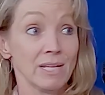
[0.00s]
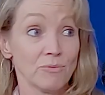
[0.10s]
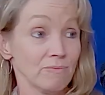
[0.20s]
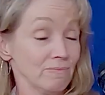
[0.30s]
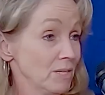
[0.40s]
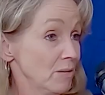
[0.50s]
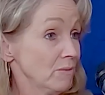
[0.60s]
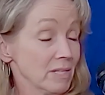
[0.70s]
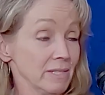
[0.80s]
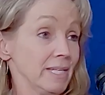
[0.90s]
as
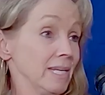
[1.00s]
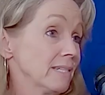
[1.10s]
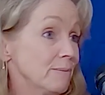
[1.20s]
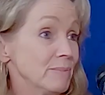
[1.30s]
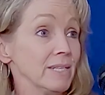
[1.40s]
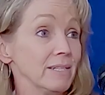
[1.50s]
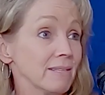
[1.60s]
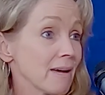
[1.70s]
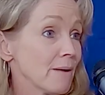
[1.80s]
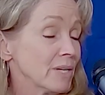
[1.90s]
the TSMCs
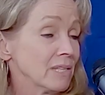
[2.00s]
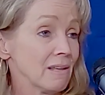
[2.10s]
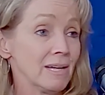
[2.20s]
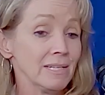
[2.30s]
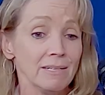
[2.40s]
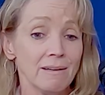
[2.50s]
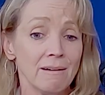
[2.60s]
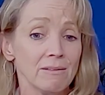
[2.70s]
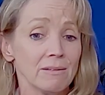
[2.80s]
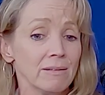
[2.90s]
that come online and
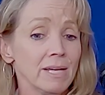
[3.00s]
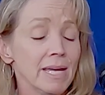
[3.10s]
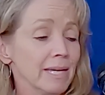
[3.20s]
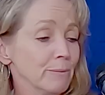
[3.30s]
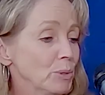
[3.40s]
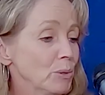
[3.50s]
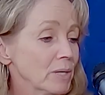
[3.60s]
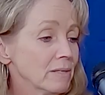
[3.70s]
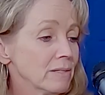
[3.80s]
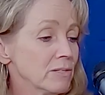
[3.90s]
other
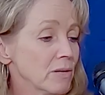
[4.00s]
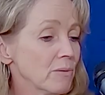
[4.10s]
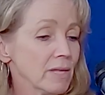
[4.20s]
employers know